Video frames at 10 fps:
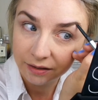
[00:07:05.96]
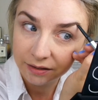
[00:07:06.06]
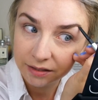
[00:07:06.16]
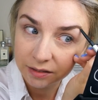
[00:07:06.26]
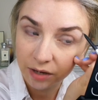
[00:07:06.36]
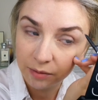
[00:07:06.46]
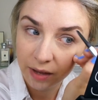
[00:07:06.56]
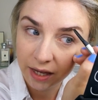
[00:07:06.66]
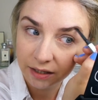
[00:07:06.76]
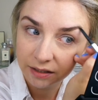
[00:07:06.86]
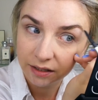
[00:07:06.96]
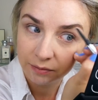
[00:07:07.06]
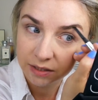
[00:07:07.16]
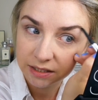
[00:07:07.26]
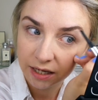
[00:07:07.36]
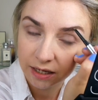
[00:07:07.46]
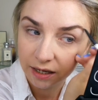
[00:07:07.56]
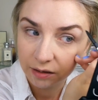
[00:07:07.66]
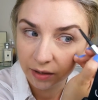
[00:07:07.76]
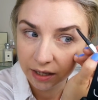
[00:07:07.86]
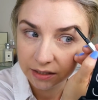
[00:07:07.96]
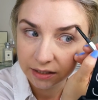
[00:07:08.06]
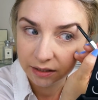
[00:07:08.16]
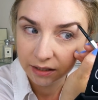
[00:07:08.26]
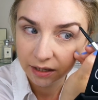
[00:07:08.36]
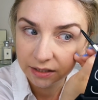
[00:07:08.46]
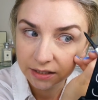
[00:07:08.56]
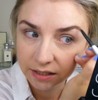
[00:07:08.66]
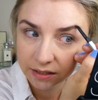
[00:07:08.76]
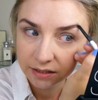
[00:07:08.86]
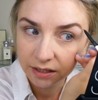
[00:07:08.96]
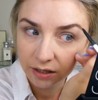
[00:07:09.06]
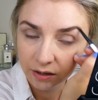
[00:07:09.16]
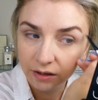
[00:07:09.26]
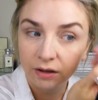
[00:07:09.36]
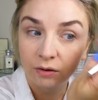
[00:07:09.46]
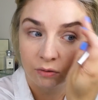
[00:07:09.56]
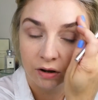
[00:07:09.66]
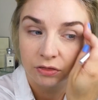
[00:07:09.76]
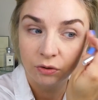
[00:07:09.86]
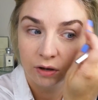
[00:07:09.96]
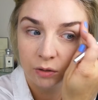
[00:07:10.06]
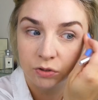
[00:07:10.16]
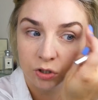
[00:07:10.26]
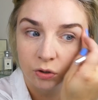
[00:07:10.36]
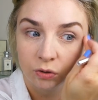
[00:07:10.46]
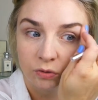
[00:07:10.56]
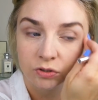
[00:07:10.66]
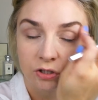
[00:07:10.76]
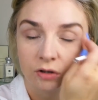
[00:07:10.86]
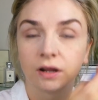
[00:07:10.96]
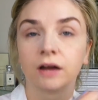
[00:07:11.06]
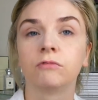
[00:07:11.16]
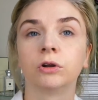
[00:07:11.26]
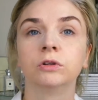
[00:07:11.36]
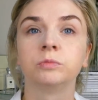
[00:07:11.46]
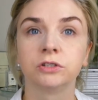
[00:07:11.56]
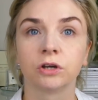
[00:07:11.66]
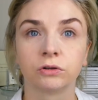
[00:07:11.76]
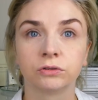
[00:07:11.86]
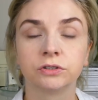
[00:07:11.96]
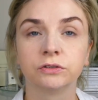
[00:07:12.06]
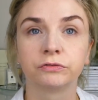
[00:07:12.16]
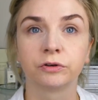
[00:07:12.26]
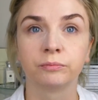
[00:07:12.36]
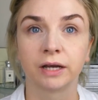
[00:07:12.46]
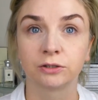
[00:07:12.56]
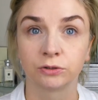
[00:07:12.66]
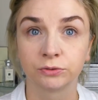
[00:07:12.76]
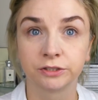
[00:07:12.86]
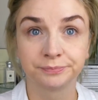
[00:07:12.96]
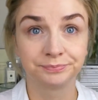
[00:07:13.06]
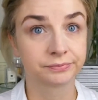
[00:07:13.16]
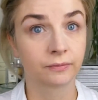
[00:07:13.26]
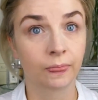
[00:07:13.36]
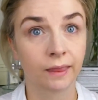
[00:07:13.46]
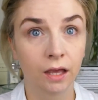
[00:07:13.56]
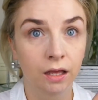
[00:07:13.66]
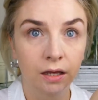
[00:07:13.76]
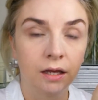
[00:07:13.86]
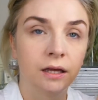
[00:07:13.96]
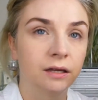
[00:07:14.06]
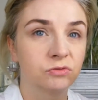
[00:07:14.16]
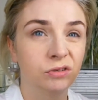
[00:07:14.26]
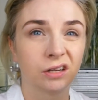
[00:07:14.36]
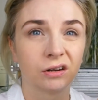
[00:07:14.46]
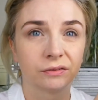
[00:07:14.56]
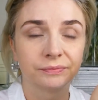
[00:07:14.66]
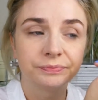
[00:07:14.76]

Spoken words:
This is my main mistake I made in the 90s where I thought it was cool to look like Ronald McDonald from McDonald's. It's really not.